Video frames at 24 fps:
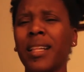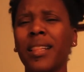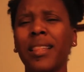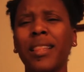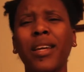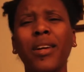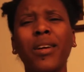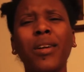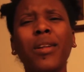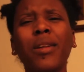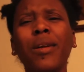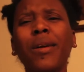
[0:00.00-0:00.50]

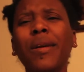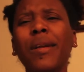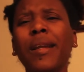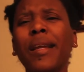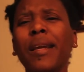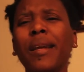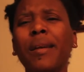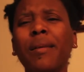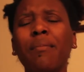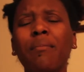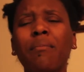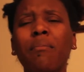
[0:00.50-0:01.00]
They're
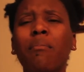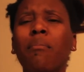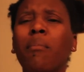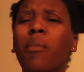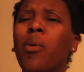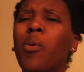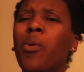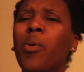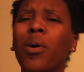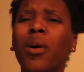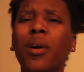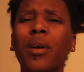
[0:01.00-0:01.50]
learning
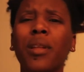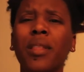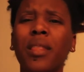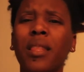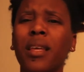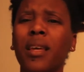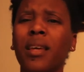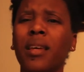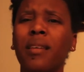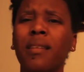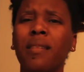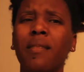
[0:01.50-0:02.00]
more
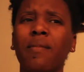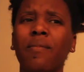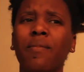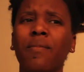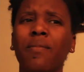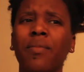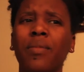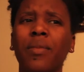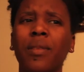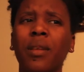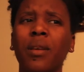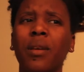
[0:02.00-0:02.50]
than